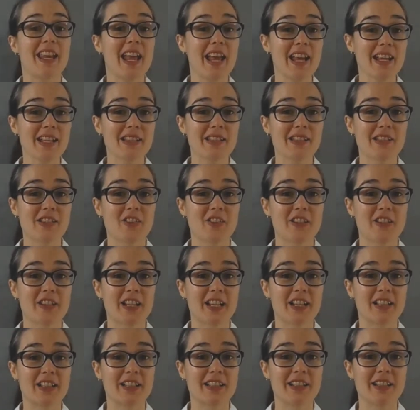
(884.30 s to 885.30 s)
Next on
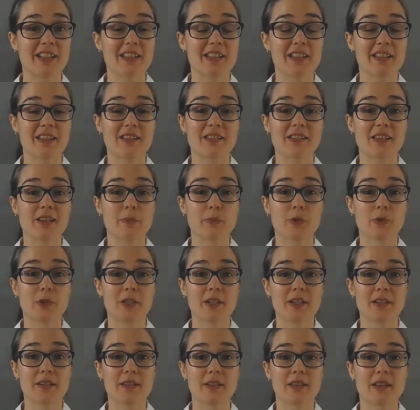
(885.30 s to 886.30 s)
our list is a
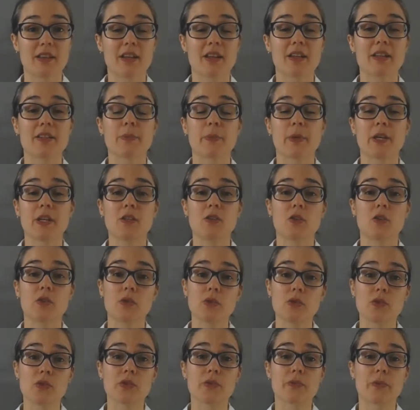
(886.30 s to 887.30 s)
product that has been
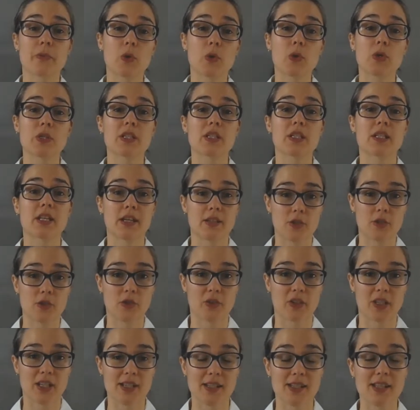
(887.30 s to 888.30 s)
used for
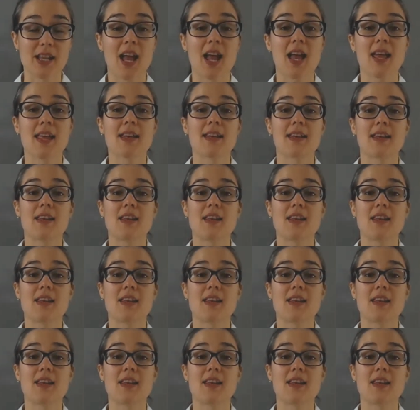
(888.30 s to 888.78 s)
centuries,